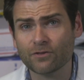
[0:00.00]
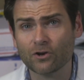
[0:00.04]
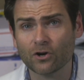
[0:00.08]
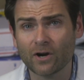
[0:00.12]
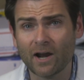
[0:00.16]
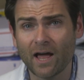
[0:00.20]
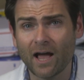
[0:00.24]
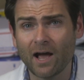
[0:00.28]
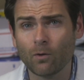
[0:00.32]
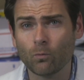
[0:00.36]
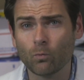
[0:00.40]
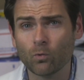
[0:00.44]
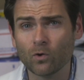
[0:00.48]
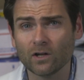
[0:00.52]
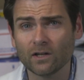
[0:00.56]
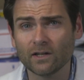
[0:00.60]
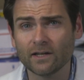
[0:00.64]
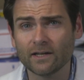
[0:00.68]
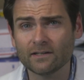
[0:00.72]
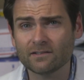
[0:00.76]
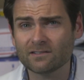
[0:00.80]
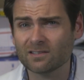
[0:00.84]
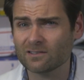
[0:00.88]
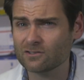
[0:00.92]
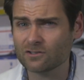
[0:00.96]
they're not
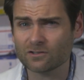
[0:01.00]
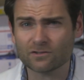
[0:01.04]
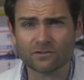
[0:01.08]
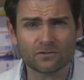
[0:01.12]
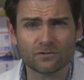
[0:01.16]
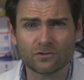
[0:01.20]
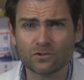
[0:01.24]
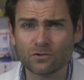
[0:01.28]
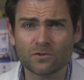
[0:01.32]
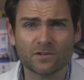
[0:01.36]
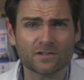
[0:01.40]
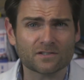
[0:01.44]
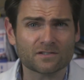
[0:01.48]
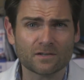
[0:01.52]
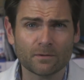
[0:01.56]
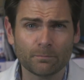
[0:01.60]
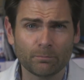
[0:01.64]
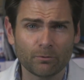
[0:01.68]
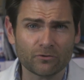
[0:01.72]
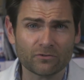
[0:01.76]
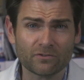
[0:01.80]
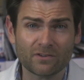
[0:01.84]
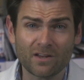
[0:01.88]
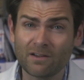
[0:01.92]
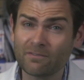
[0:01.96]
willing to just do the
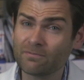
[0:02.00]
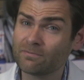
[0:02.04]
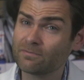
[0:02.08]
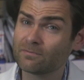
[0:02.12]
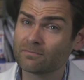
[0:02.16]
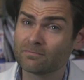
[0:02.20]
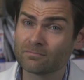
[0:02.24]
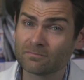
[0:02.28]
simple stuff,